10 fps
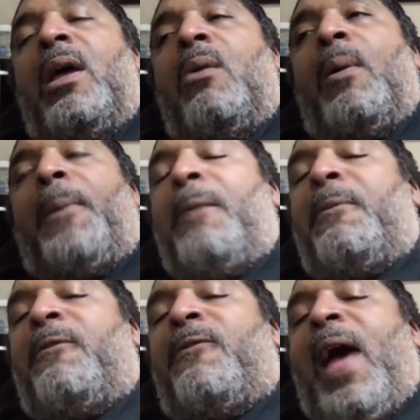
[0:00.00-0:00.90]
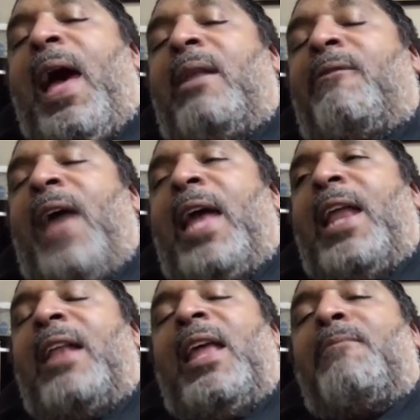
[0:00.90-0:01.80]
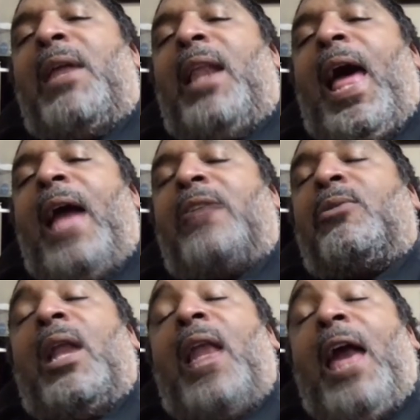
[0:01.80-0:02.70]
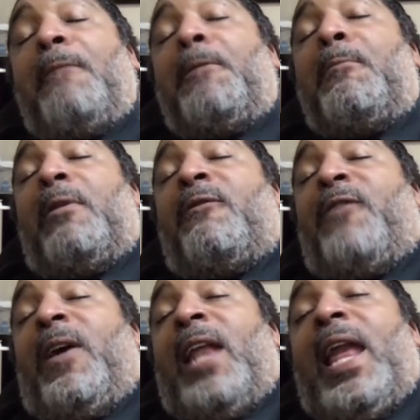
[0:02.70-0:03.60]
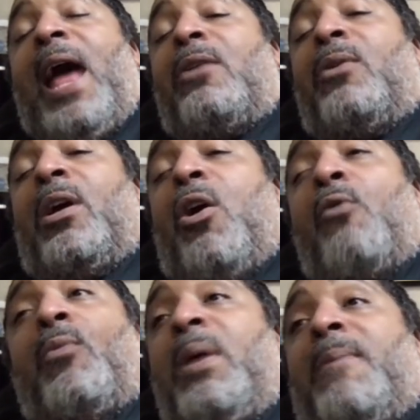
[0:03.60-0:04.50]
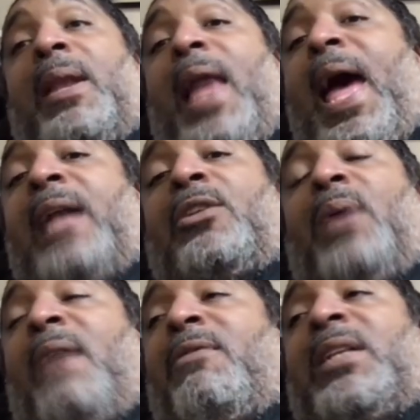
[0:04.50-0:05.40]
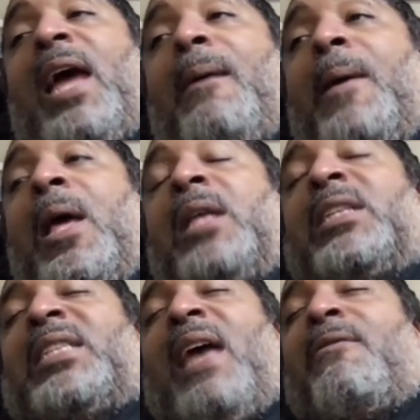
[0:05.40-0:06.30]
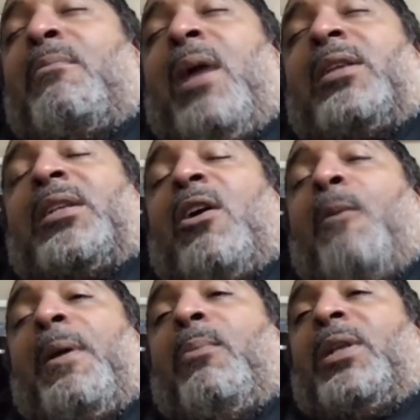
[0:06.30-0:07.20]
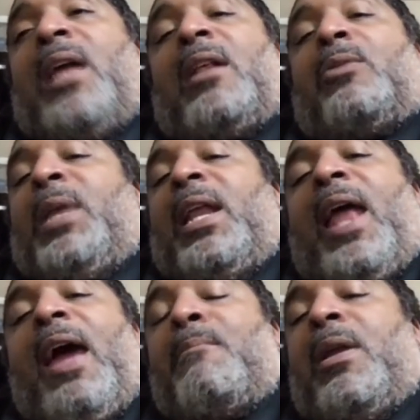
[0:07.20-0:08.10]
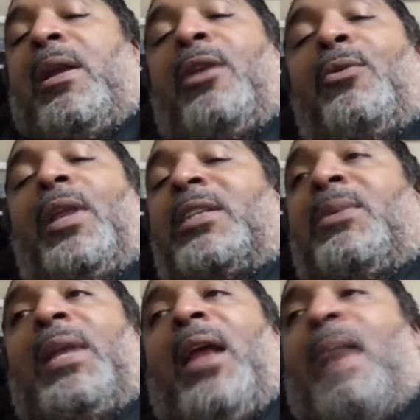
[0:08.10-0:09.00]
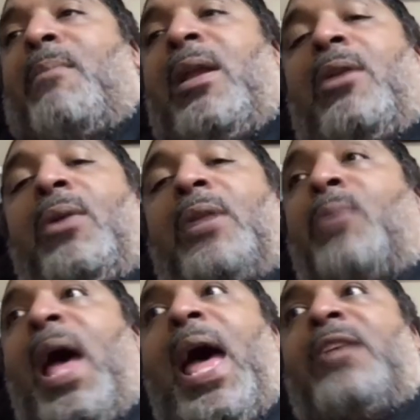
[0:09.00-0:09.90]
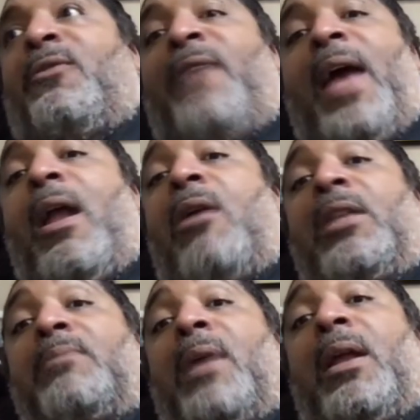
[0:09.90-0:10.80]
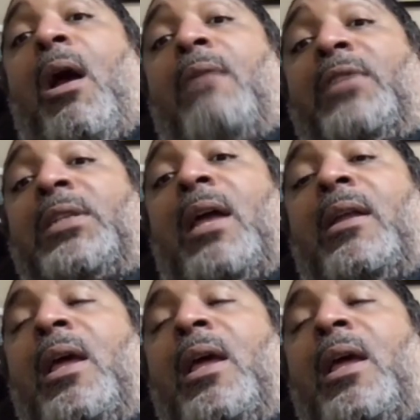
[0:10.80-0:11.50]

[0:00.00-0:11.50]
When people find out they've been lied to, and a lot of people have figured that out during COVID, we've been lied to. Every time, 7 months ago, people were telling us we didn't have money to do this, we didn't have money to do this. Well, how'd you find all this money all of a sudden?